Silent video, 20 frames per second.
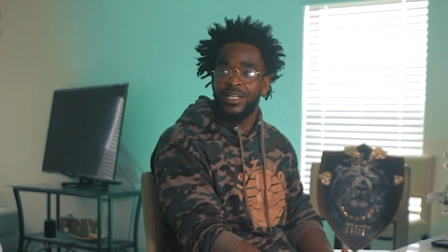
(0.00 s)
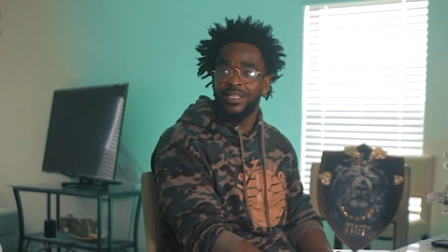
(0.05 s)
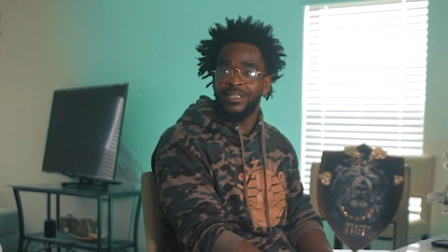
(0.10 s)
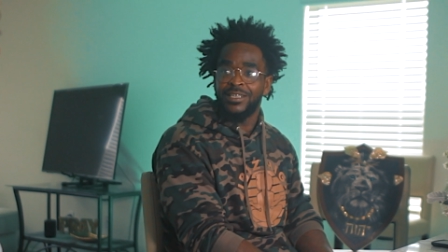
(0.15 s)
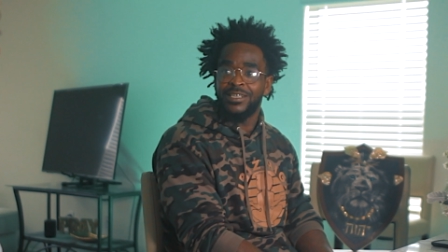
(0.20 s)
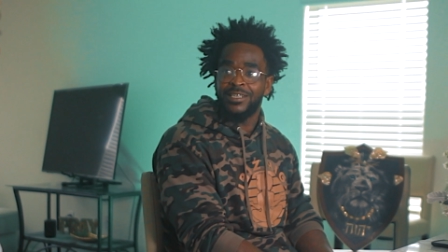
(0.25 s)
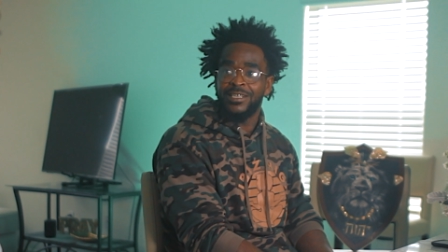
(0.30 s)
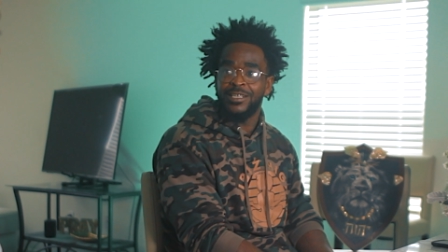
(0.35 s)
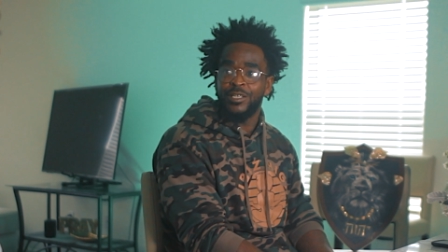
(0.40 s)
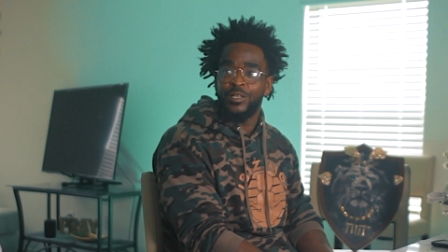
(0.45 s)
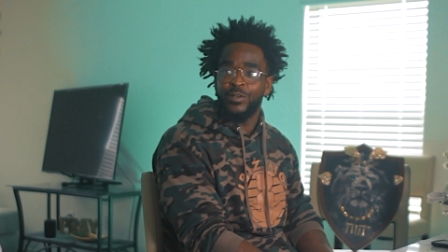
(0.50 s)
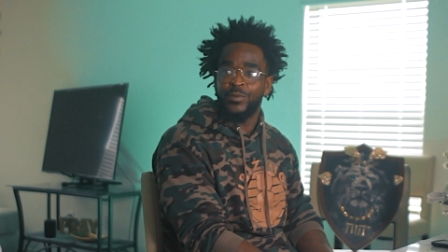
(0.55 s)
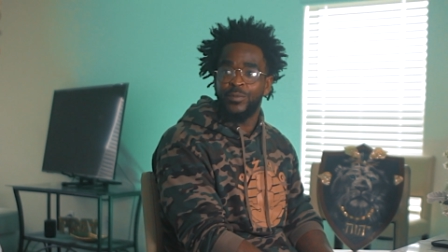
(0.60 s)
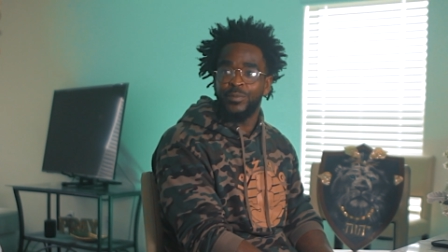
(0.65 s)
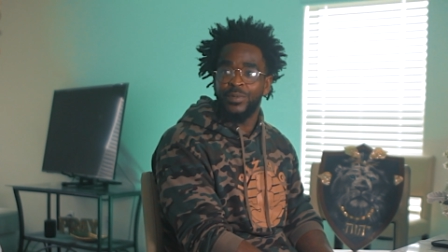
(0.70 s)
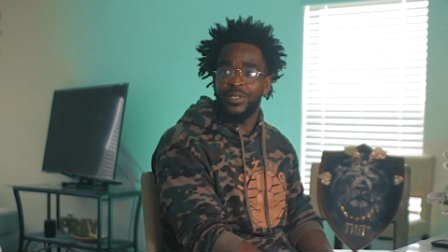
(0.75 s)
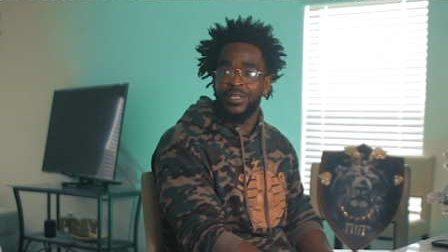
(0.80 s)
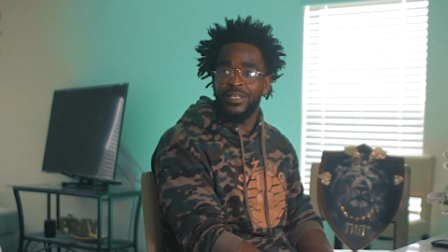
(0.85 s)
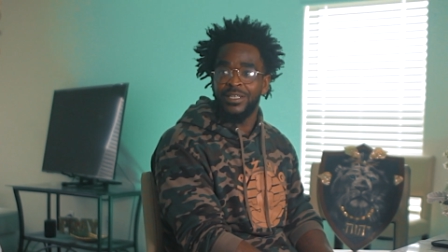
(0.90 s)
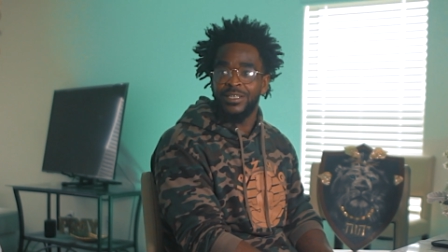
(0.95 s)
against
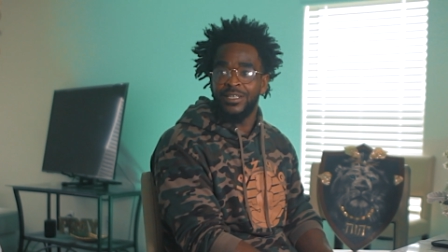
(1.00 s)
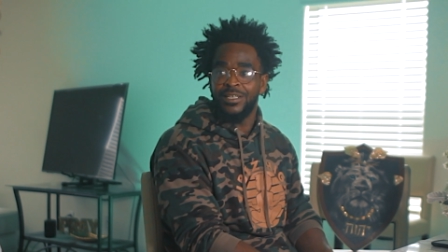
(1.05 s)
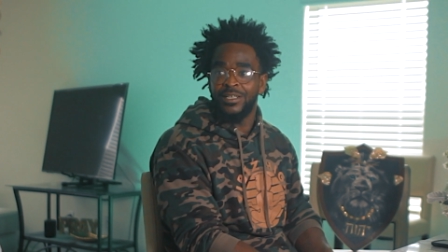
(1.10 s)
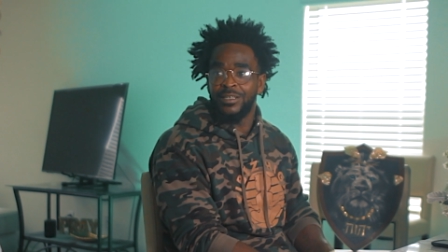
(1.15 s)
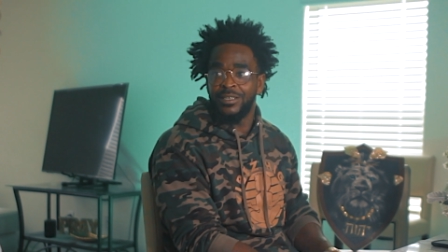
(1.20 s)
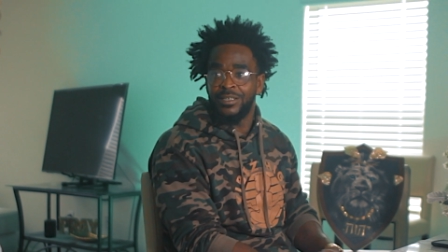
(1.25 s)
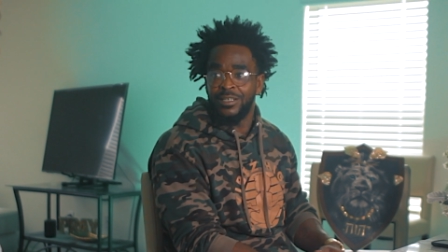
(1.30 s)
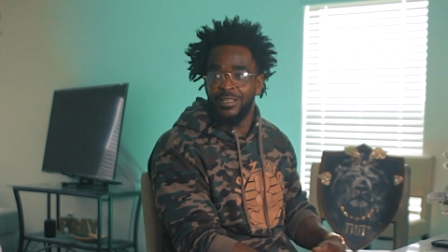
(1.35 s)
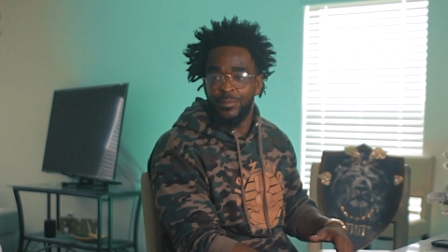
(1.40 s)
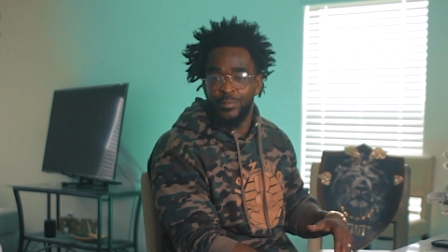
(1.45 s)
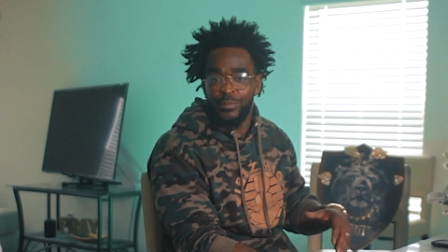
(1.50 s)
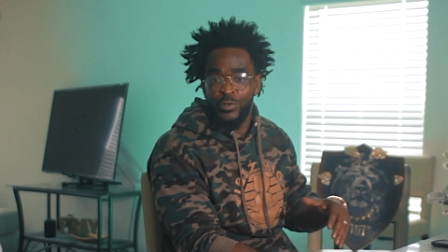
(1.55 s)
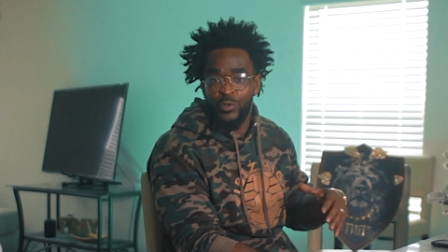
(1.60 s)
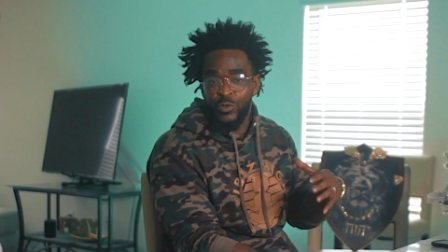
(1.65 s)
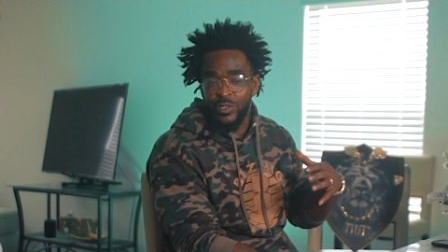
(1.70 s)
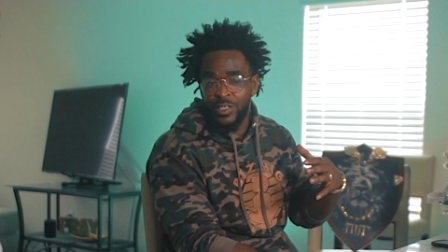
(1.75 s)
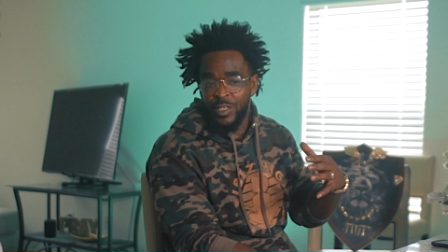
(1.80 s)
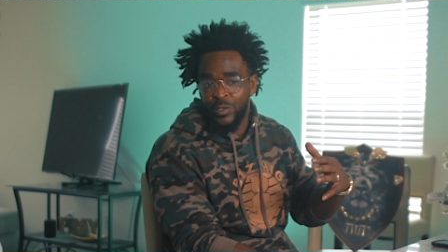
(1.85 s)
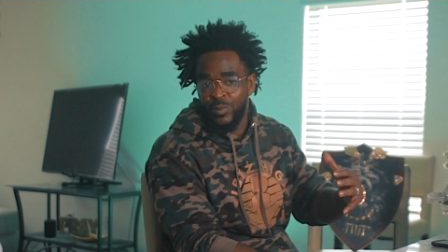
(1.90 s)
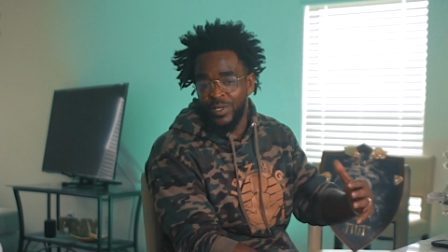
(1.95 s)
itself because of the, the
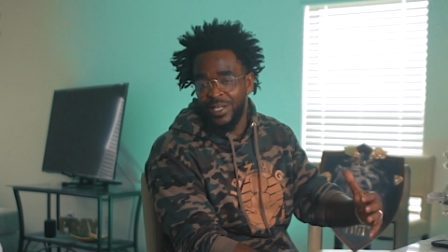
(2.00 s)
music